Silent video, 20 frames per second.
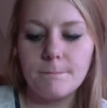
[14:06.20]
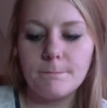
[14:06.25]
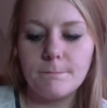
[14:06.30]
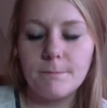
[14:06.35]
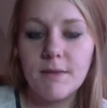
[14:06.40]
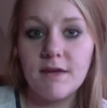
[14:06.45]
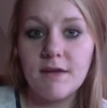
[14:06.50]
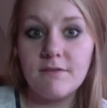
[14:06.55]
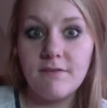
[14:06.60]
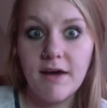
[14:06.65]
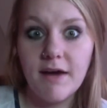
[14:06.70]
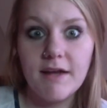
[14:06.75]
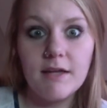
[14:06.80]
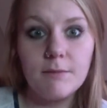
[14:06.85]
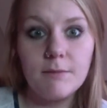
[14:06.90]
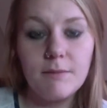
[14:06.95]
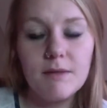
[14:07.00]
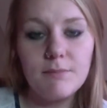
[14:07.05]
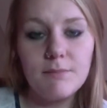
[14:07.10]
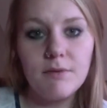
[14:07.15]

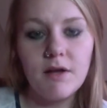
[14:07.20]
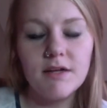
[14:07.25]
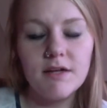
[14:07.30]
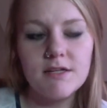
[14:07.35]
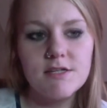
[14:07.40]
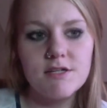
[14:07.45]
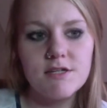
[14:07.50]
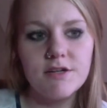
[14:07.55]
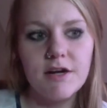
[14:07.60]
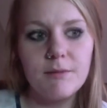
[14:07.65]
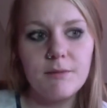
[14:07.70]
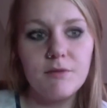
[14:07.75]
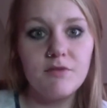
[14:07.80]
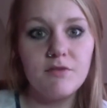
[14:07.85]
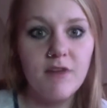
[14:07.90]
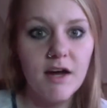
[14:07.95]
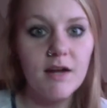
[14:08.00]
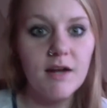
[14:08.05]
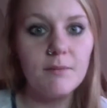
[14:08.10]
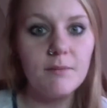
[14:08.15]
inviting people on Instagram, you've
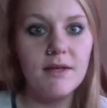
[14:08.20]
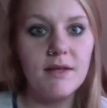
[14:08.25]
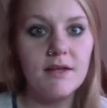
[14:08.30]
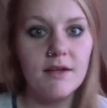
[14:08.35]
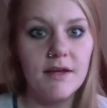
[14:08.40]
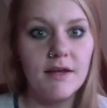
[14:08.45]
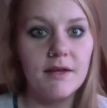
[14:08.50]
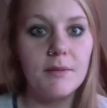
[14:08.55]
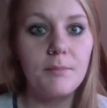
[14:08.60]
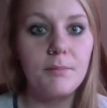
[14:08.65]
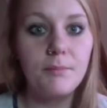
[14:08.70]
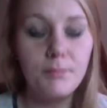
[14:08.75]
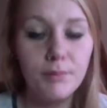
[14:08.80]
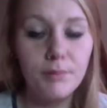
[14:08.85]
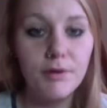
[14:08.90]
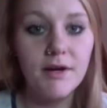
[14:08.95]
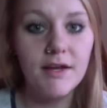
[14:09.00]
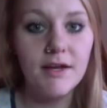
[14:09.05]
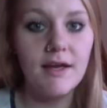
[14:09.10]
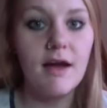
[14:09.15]
got to be
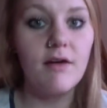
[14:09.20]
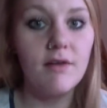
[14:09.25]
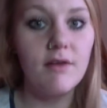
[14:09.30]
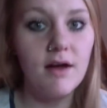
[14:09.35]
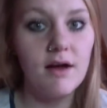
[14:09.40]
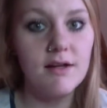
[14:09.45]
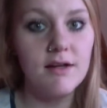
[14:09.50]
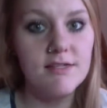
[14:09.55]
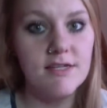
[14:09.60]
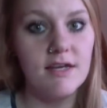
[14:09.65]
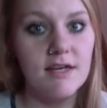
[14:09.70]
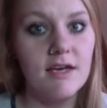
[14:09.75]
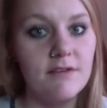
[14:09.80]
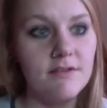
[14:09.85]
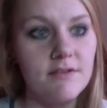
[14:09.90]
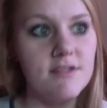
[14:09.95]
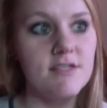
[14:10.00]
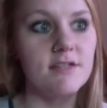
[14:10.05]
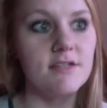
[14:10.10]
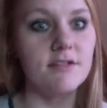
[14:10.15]
putting out content
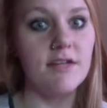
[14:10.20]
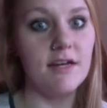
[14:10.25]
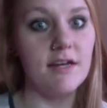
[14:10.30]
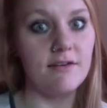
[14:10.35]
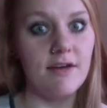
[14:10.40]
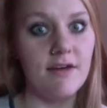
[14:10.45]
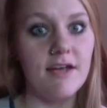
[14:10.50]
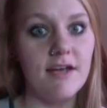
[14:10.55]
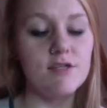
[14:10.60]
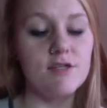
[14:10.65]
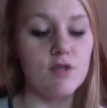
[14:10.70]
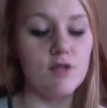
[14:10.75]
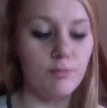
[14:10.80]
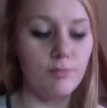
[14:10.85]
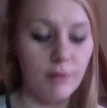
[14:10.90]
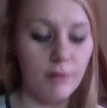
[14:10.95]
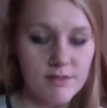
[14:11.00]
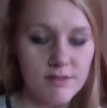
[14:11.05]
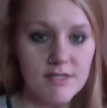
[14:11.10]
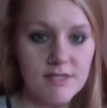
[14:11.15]
every single day, right? So
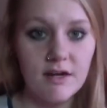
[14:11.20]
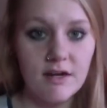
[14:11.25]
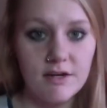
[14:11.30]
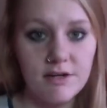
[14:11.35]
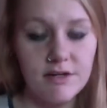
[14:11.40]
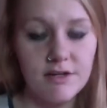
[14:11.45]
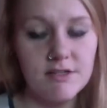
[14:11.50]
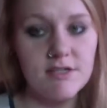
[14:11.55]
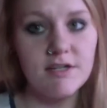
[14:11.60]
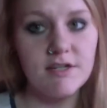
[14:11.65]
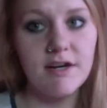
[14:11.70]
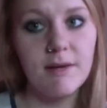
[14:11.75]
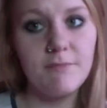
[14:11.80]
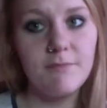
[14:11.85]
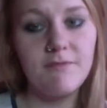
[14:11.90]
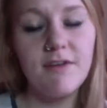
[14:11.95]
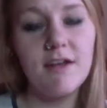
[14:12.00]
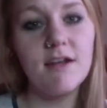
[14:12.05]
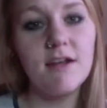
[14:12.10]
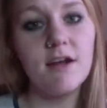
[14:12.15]
posting on your Instagram
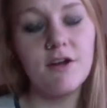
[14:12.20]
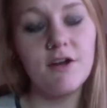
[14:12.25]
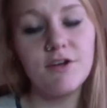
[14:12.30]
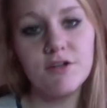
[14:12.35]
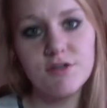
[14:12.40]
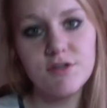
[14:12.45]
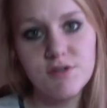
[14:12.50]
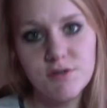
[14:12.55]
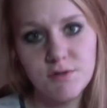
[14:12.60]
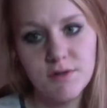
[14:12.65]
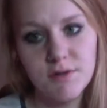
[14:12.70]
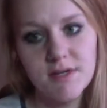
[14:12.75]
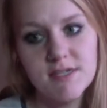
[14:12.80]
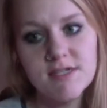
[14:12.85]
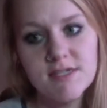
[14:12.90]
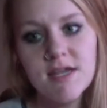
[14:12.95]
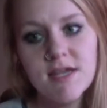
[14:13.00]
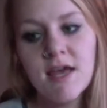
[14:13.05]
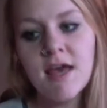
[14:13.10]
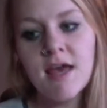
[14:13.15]
feed and on your
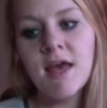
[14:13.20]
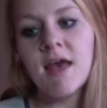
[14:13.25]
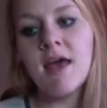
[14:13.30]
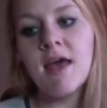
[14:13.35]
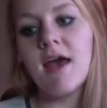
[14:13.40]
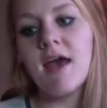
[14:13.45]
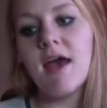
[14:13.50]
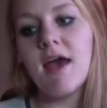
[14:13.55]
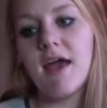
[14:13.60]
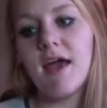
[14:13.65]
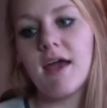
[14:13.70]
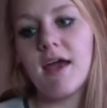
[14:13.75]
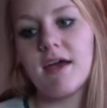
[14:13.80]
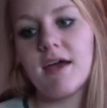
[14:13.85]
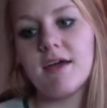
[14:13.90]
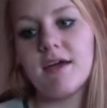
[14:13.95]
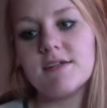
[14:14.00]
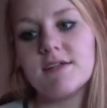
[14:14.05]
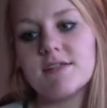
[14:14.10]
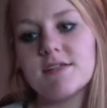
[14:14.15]
stories.
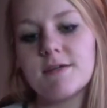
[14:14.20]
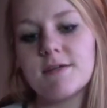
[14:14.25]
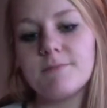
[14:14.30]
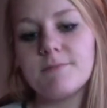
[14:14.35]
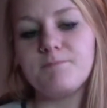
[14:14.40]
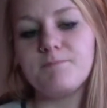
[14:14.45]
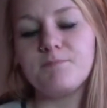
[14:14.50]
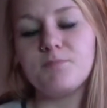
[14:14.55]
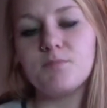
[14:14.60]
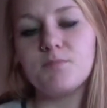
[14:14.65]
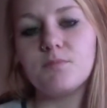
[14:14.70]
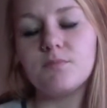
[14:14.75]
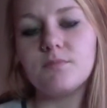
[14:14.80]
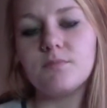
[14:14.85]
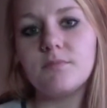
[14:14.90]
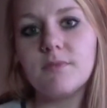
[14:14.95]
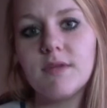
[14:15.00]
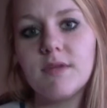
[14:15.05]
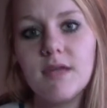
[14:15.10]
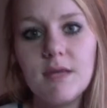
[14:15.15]
And
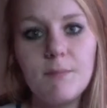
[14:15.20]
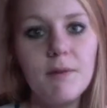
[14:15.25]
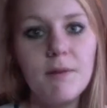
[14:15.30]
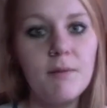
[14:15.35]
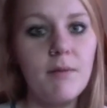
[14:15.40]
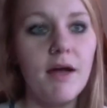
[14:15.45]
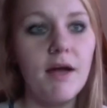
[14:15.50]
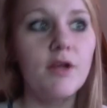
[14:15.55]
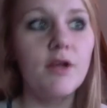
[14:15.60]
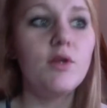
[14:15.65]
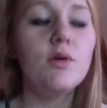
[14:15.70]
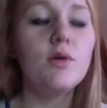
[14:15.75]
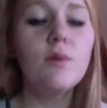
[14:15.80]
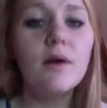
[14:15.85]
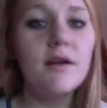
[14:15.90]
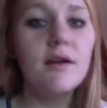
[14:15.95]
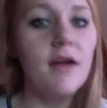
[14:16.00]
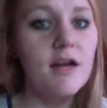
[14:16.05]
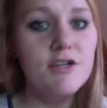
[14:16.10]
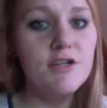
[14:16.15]
keep in mind, you are
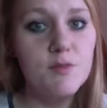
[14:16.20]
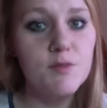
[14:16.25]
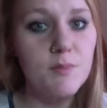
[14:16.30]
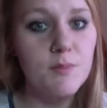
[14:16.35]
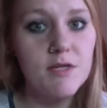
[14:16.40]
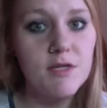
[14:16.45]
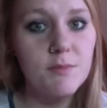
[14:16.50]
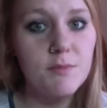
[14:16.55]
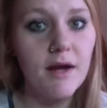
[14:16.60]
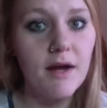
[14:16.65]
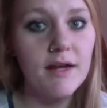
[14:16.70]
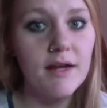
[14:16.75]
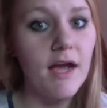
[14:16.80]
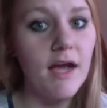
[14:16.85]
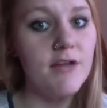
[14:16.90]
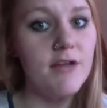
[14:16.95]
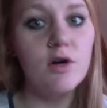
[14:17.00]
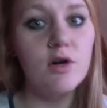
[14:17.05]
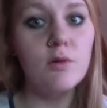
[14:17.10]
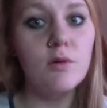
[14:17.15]
not just Beachbody.
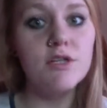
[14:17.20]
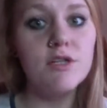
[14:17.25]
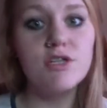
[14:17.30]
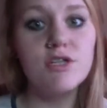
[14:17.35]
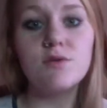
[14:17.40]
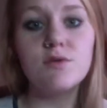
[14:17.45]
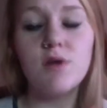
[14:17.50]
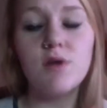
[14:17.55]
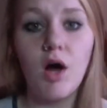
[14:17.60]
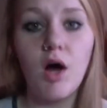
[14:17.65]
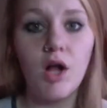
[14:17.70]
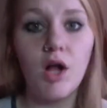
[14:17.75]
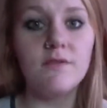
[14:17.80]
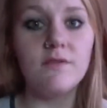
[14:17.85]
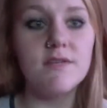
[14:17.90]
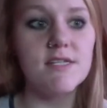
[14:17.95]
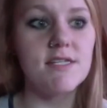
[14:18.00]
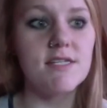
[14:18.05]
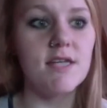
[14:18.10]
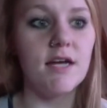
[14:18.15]
I don't want you to all of
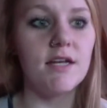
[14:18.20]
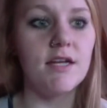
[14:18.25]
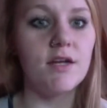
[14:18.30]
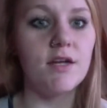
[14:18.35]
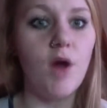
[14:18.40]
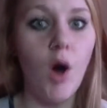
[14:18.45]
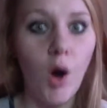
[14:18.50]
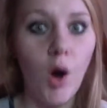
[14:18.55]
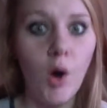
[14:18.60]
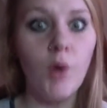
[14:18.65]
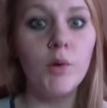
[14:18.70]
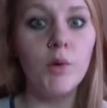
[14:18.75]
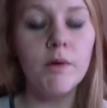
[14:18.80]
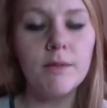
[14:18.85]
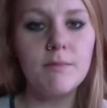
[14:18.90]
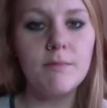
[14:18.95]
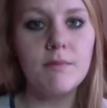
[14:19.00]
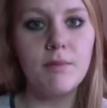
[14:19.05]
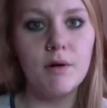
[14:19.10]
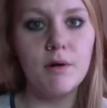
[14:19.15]
a sudden only
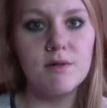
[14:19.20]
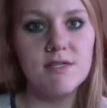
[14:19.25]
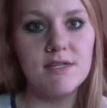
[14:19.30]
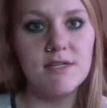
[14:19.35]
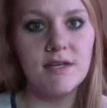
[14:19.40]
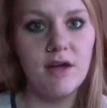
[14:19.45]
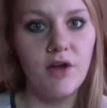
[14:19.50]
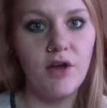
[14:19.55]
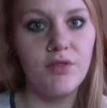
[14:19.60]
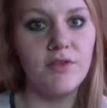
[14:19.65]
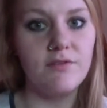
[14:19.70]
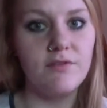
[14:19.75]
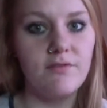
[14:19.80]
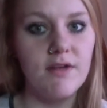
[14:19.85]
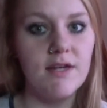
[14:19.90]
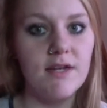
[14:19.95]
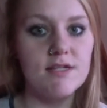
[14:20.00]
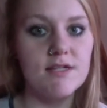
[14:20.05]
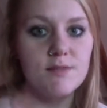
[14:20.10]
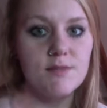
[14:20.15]
be posting health and
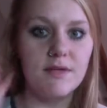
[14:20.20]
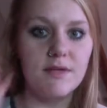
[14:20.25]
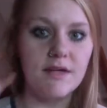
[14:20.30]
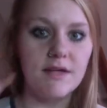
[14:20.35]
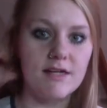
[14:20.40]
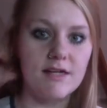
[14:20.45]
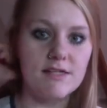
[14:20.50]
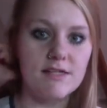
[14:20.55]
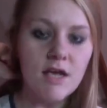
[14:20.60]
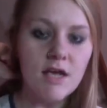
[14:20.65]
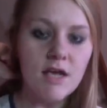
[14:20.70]
fitness, because